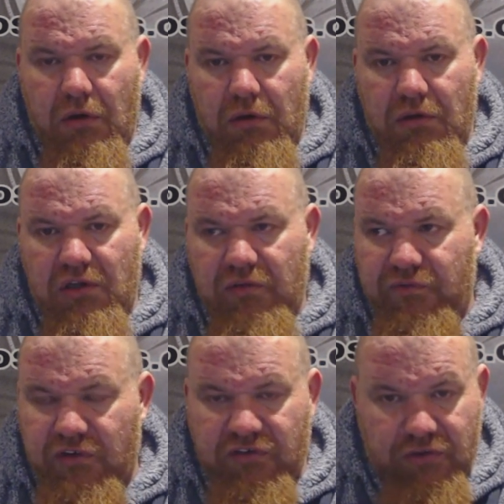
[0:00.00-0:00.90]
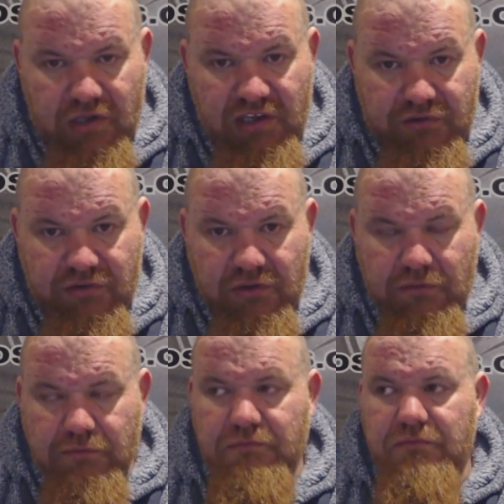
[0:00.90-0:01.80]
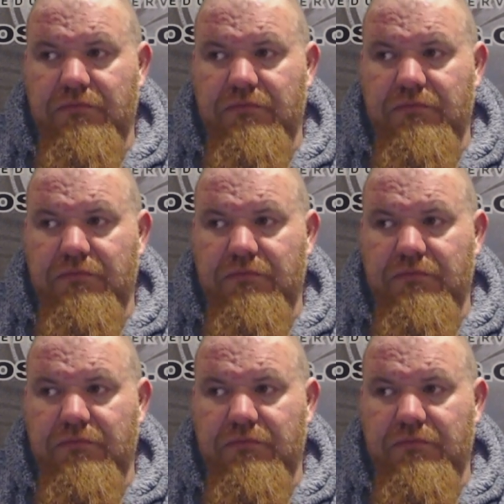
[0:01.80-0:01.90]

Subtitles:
on conversion to estrogen.